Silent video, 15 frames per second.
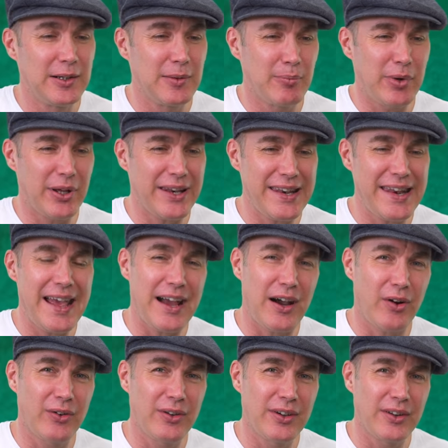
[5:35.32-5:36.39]
but
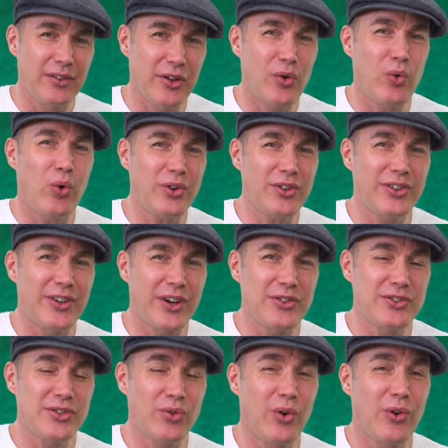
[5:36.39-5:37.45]
now the quarter
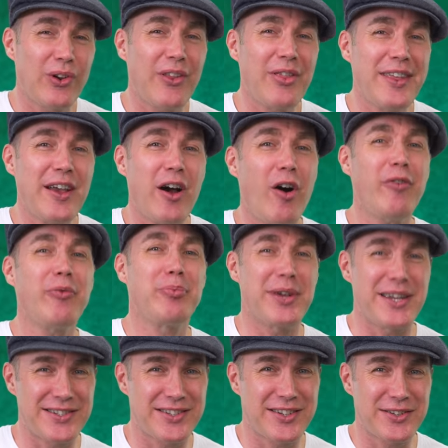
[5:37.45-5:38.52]
notes are all on the off
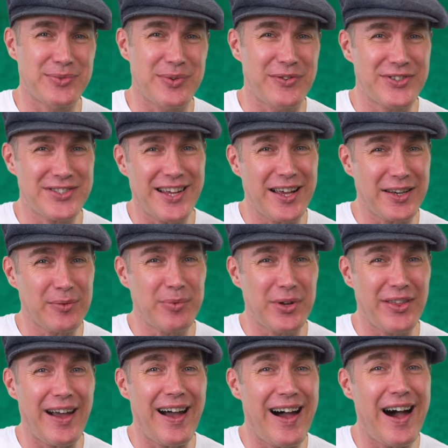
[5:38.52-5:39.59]
beats because we've started
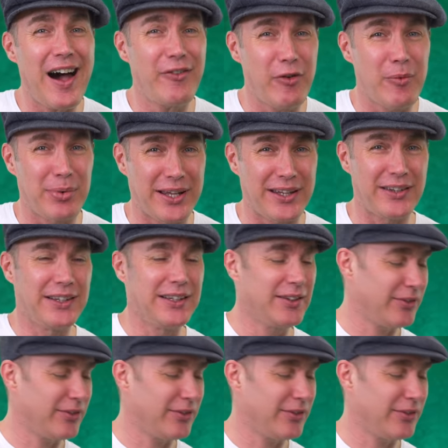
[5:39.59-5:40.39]
with a half a beat.